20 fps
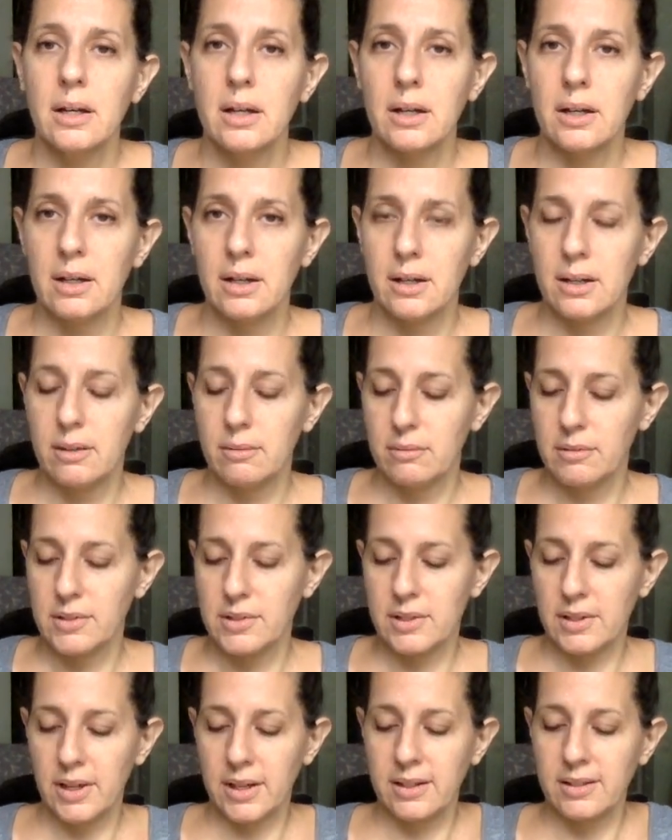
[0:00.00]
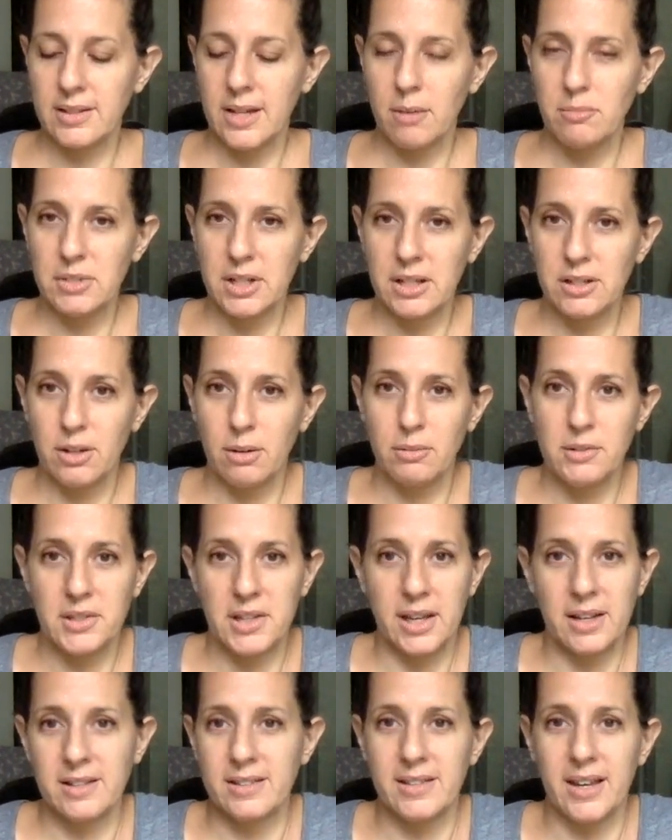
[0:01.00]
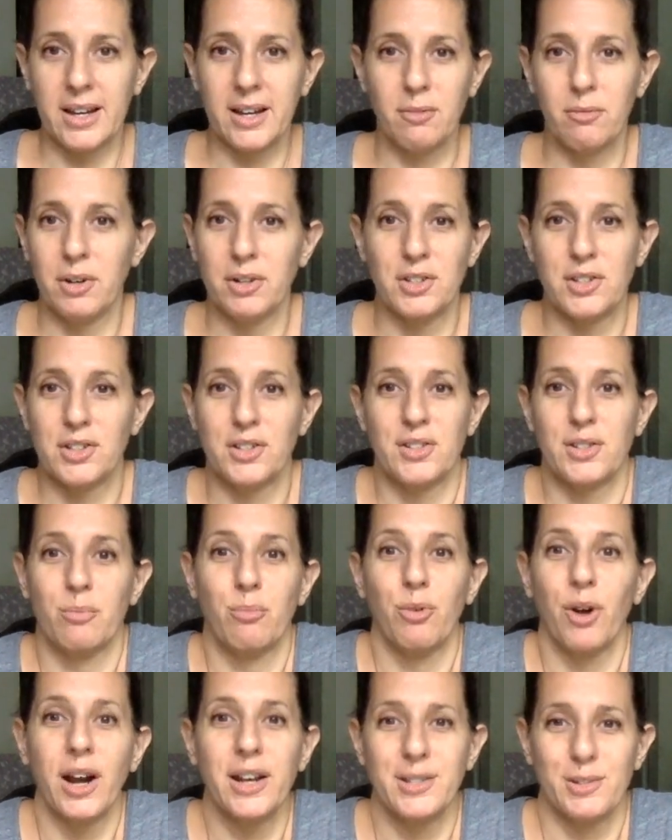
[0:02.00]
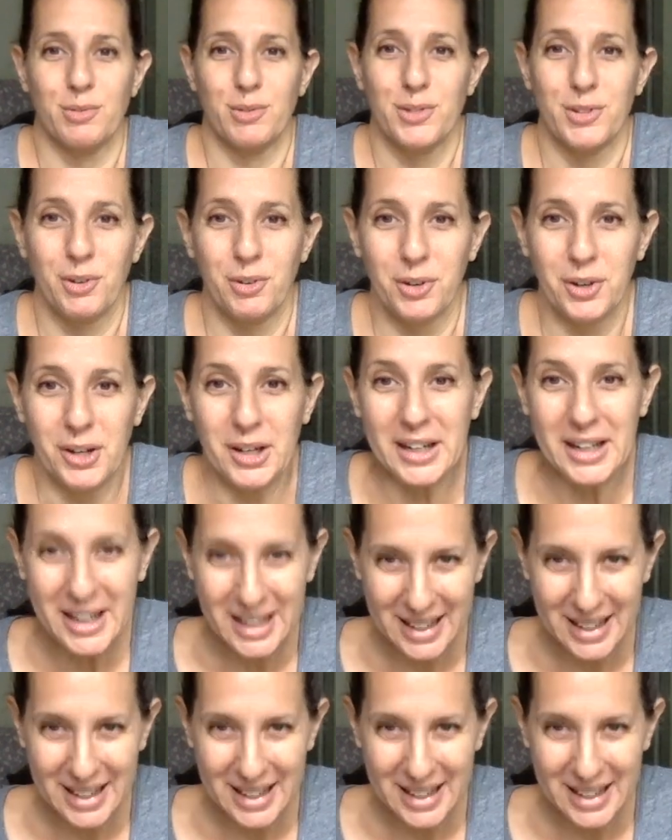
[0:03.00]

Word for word: Um, it's like tempting to almost get a second one just because the price was so good.